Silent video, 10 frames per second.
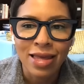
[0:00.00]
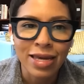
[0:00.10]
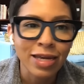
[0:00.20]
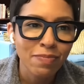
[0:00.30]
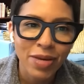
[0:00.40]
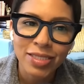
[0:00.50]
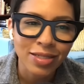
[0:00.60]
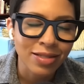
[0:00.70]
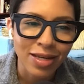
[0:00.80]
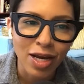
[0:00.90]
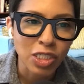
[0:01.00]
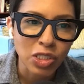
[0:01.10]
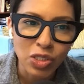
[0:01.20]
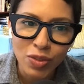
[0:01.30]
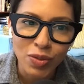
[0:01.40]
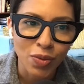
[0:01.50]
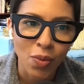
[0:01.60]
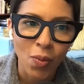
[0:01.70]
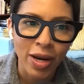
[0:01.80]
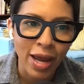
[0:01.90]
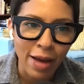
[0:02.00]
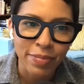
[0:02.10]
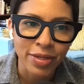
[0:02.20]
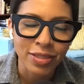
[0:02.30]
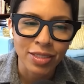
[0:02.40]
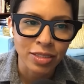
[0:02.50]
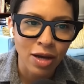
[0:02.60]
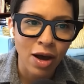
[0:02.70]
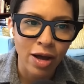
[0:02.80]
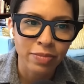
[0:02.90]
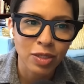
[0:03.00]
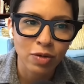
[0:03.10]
it can basically undo what happened in Dobbs.